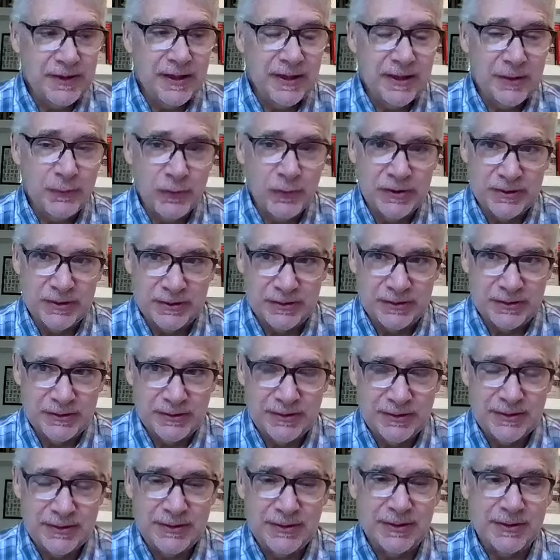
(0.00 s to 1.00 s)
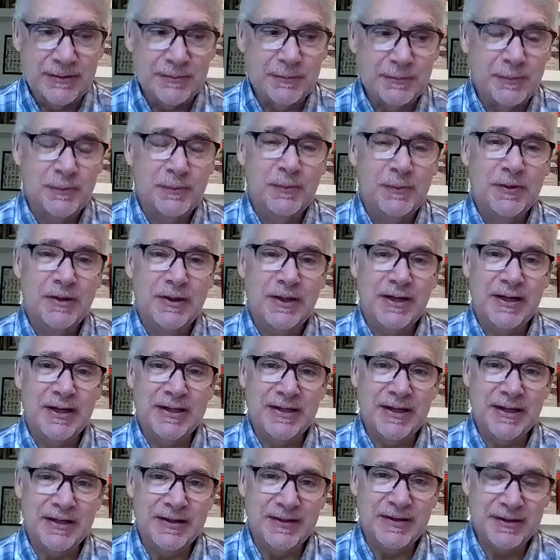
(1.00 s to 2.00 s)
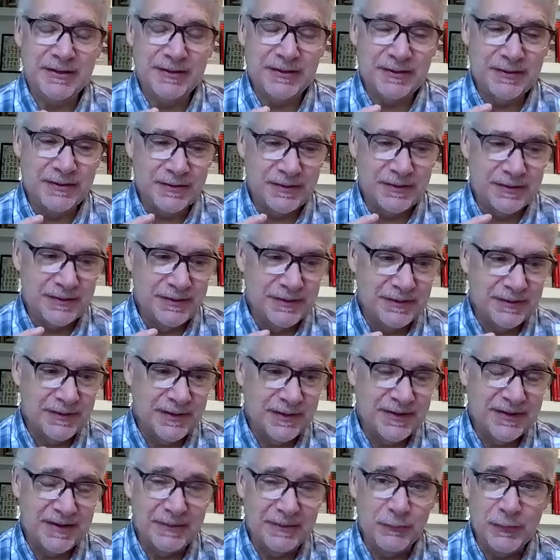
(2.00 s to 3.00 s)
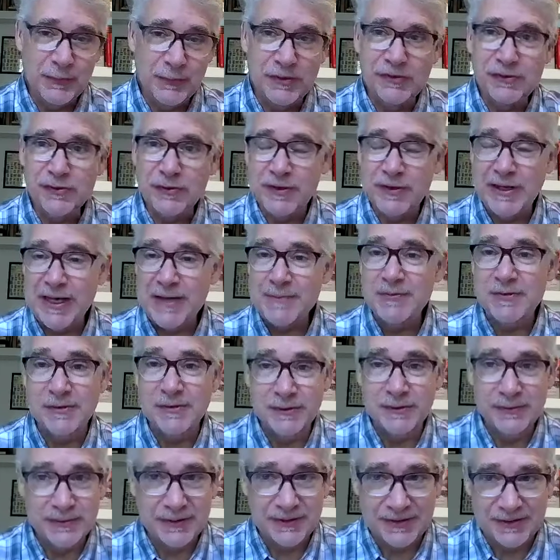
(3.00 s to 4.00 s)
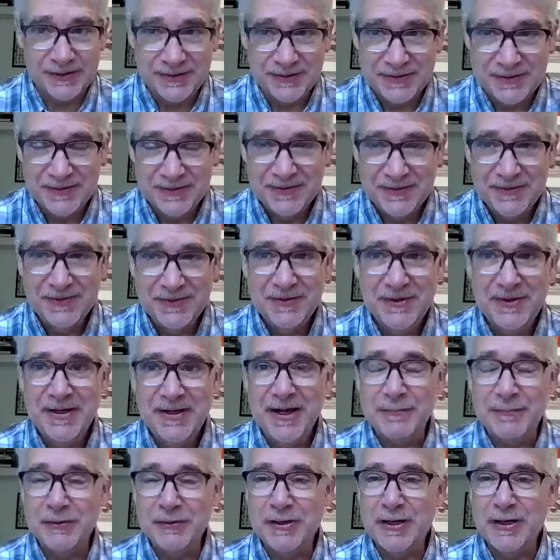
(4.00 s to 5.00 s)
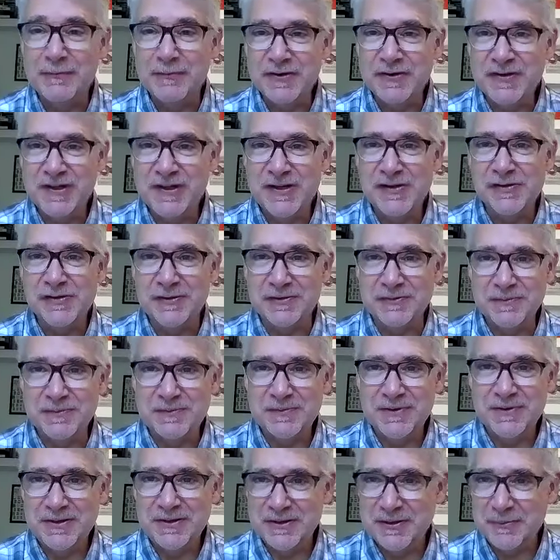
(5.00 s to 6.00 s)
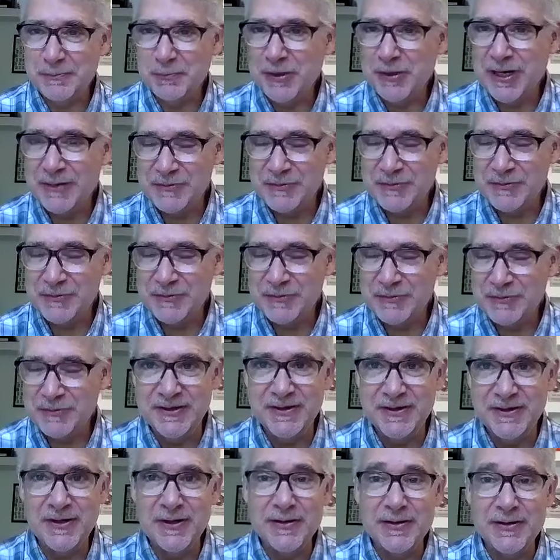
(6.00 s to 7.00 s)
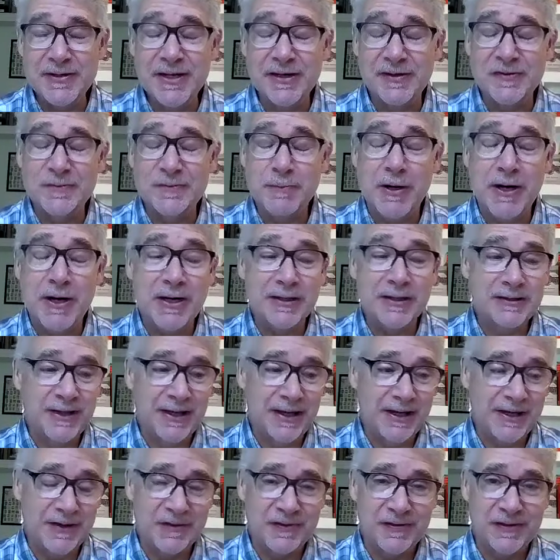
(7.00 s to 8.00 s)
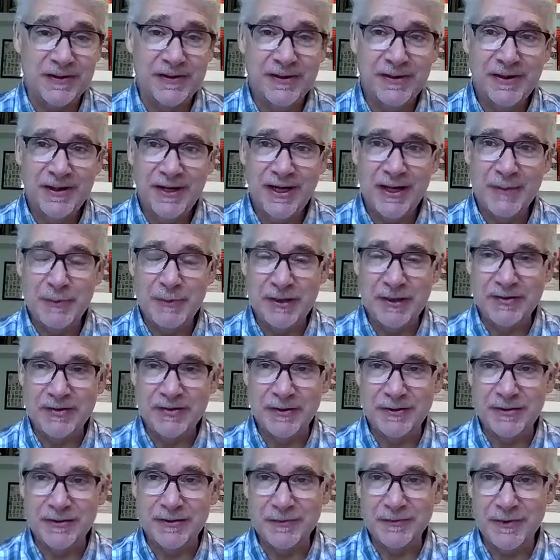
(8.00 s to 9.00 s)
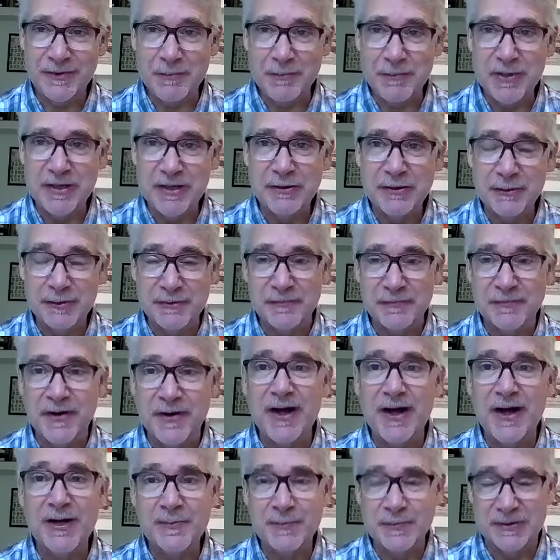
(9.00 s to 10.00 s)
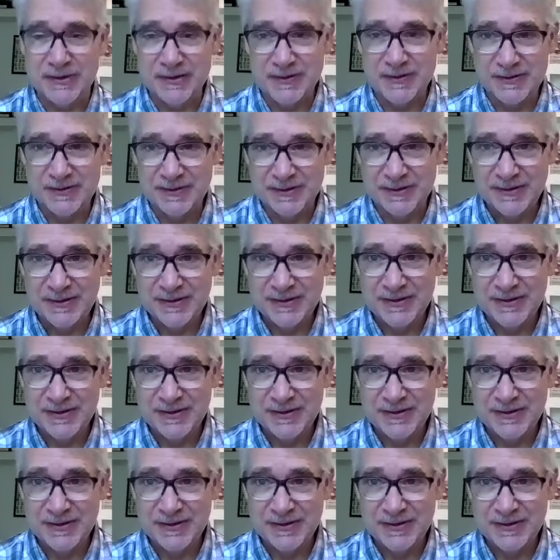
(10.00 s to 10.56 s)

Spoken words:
yeah, I will. I think we should absolutely have a conversation, perhaps even in our next podcast, about the bigger environment